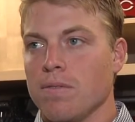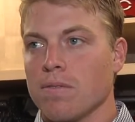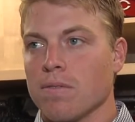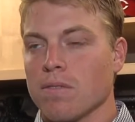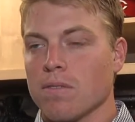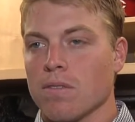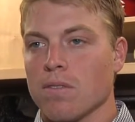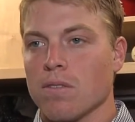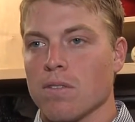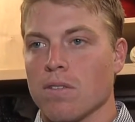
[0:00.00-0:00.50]

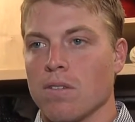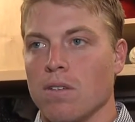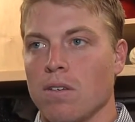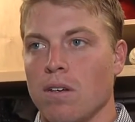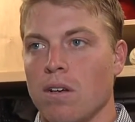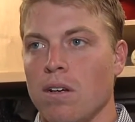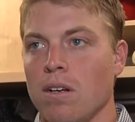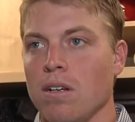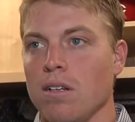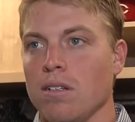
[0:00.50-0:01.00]
it?
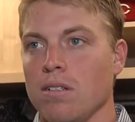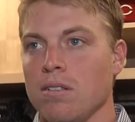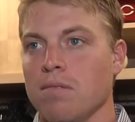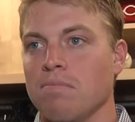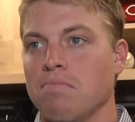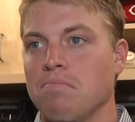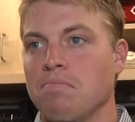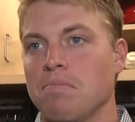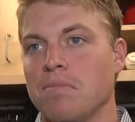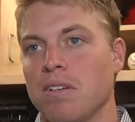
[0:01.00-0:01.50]
Uh, I
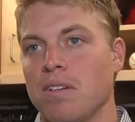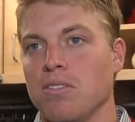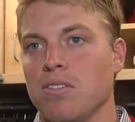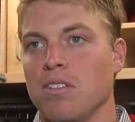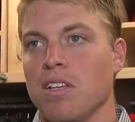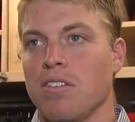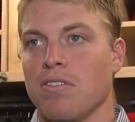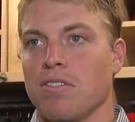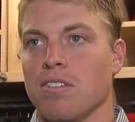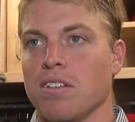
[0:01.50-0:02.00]
was
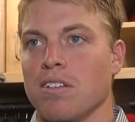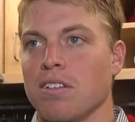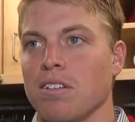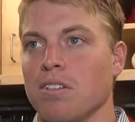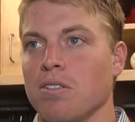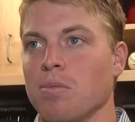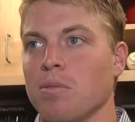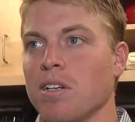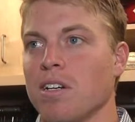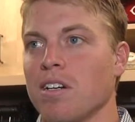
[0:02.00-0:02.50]
definitely a
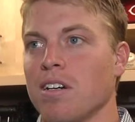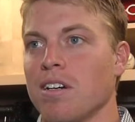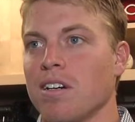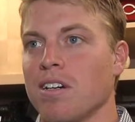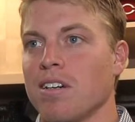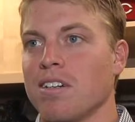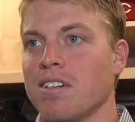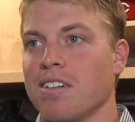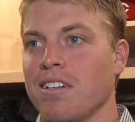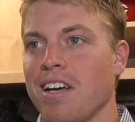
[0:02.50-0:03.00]
little bit uh,
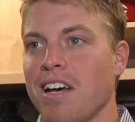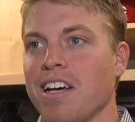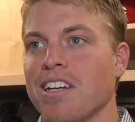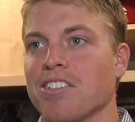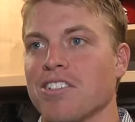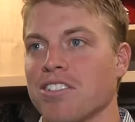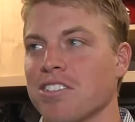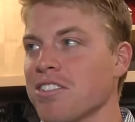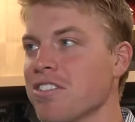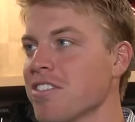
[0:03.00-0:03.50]

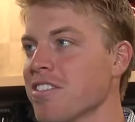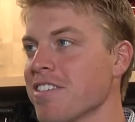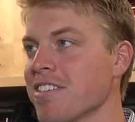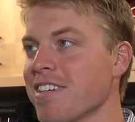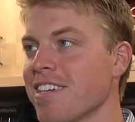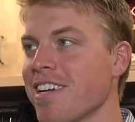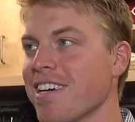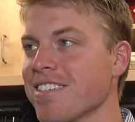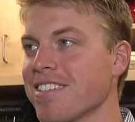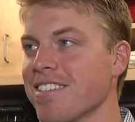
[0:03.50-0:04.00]
anxious to
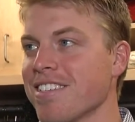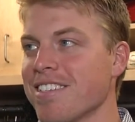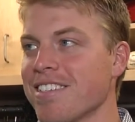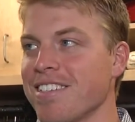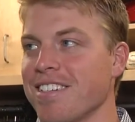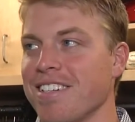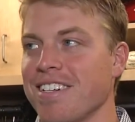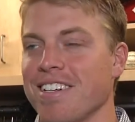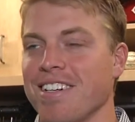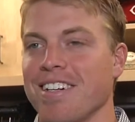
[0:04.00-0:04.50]
get out there.
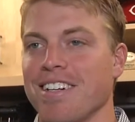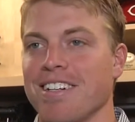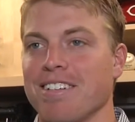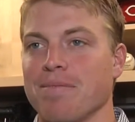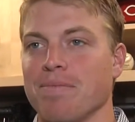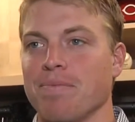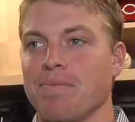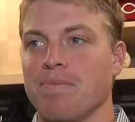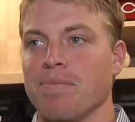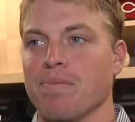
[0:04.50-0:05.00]

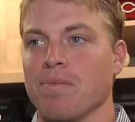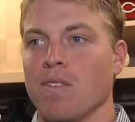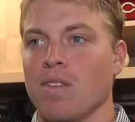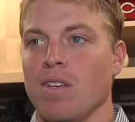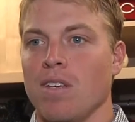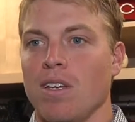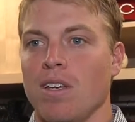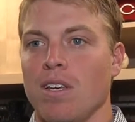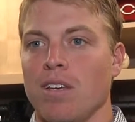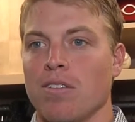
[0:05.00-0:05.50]
Um,
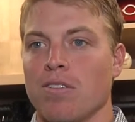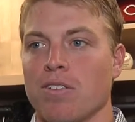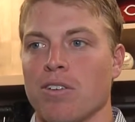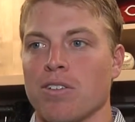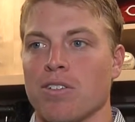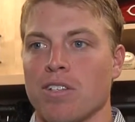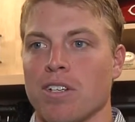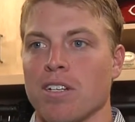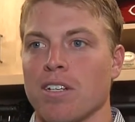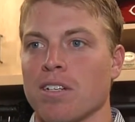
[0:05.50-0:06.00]

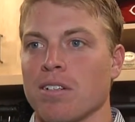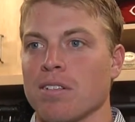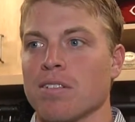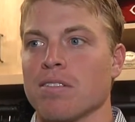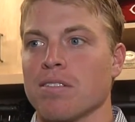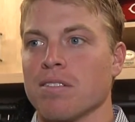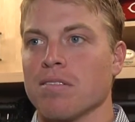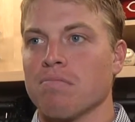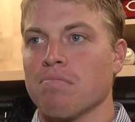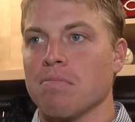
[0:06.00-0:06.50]
first inning,
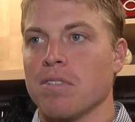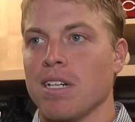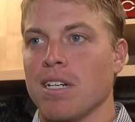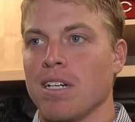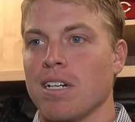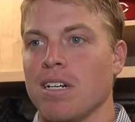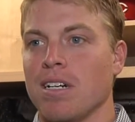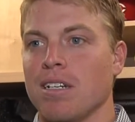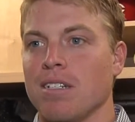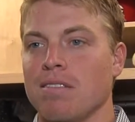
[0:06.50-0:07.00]

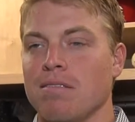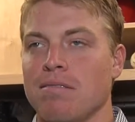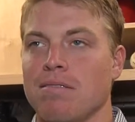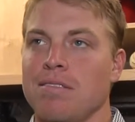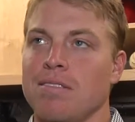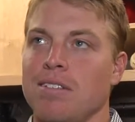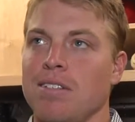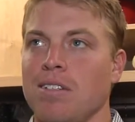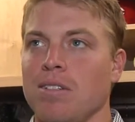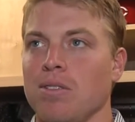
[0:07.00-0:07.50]
uh,
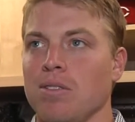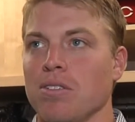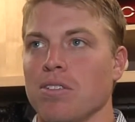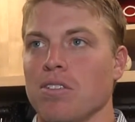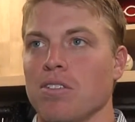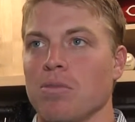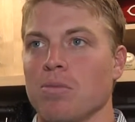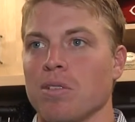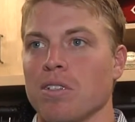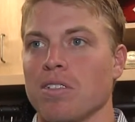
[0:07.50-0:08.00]
a
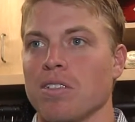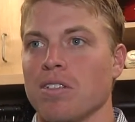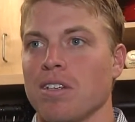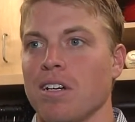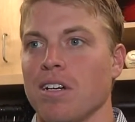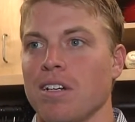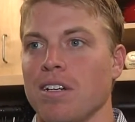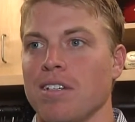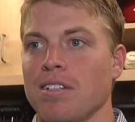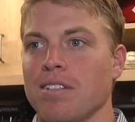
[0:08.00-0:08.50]
little bit
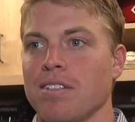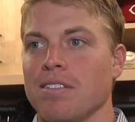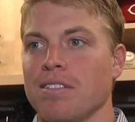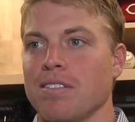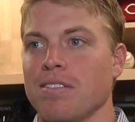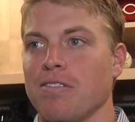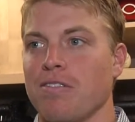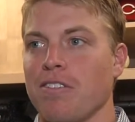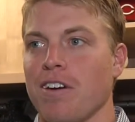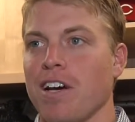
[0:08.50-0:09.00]
uh,
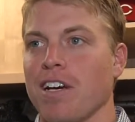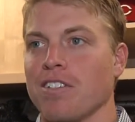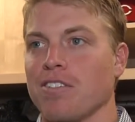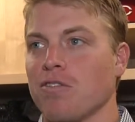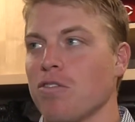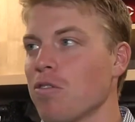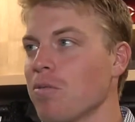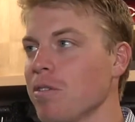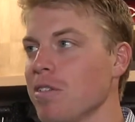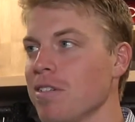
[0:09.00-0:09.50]
fast
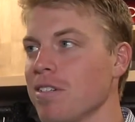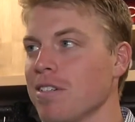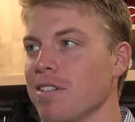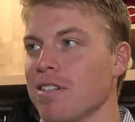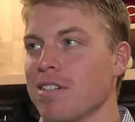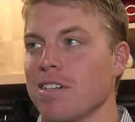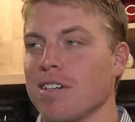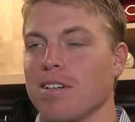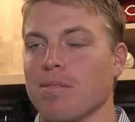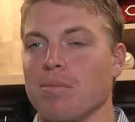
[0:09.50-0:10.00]
for me,
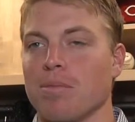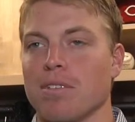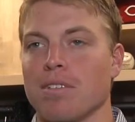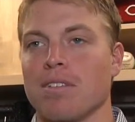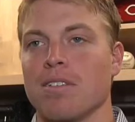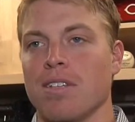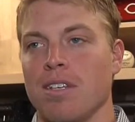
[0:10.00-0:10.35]
uh, but